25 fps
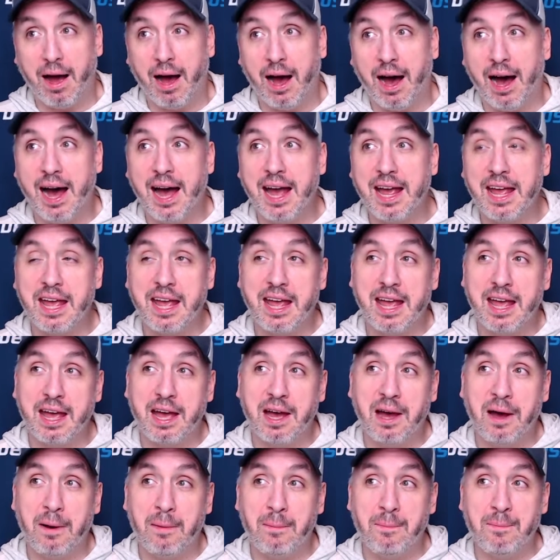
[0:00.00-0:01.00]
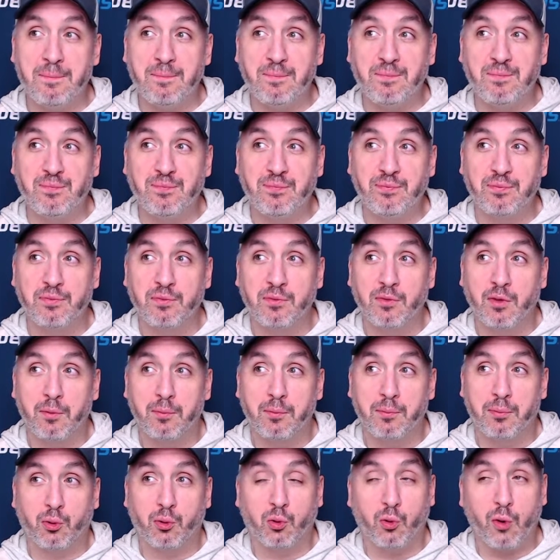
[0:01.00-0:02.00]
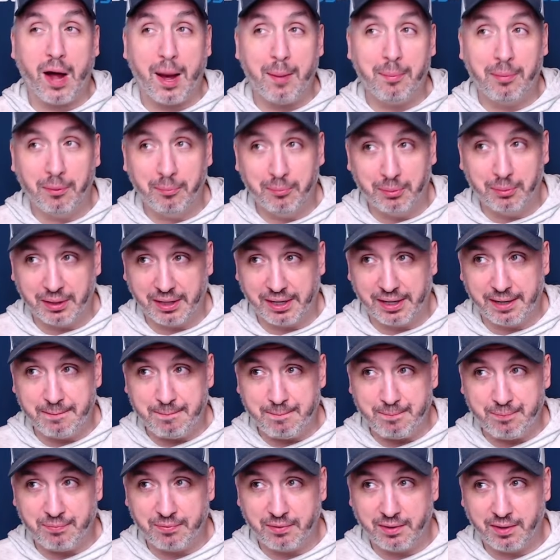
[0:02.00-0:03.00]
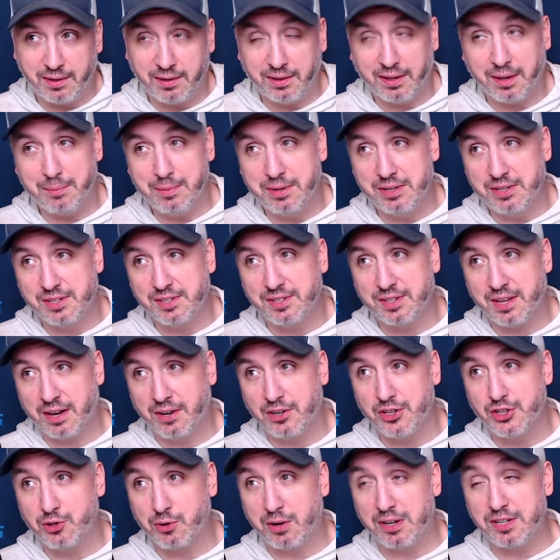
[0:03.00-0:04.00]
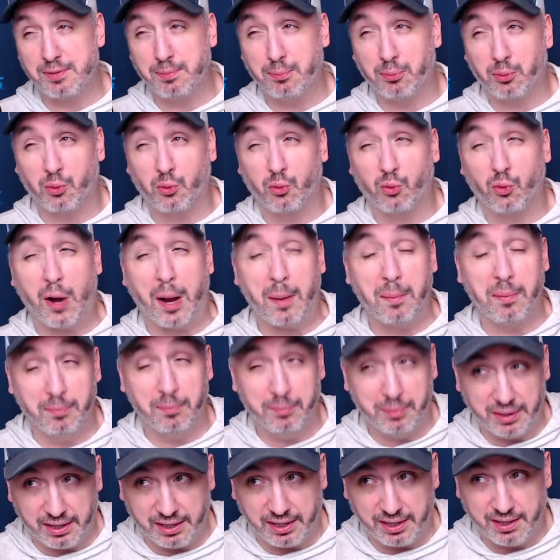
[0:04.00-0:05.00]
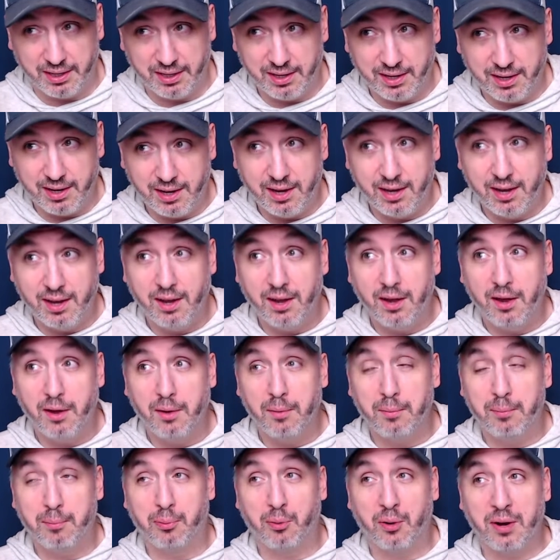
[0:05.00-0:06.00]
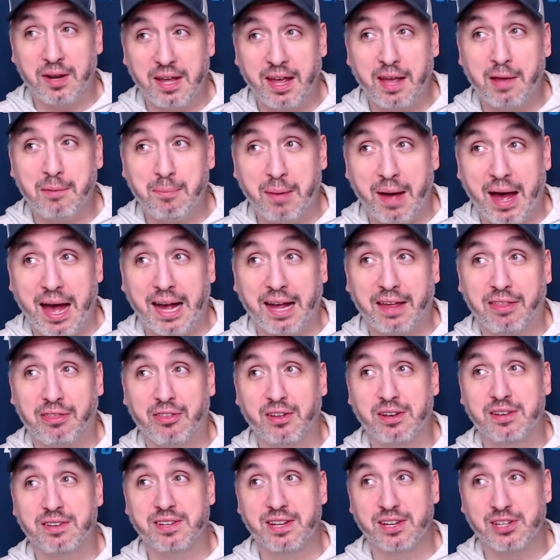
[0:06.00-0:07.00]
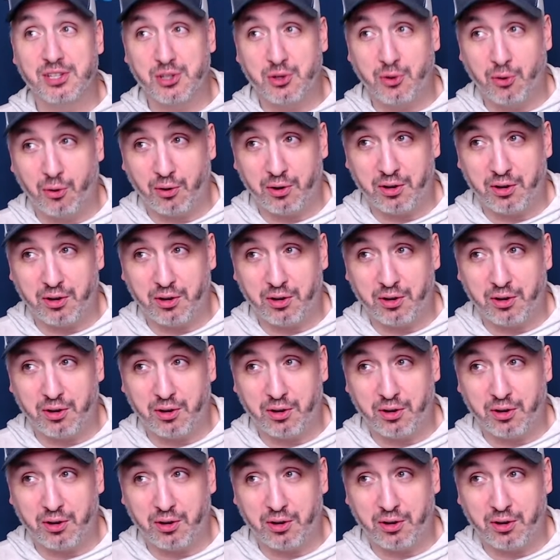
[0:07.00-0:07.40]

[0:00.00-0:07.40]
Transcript: I am probably, and let me just kind of stress probably, bringing back the Discord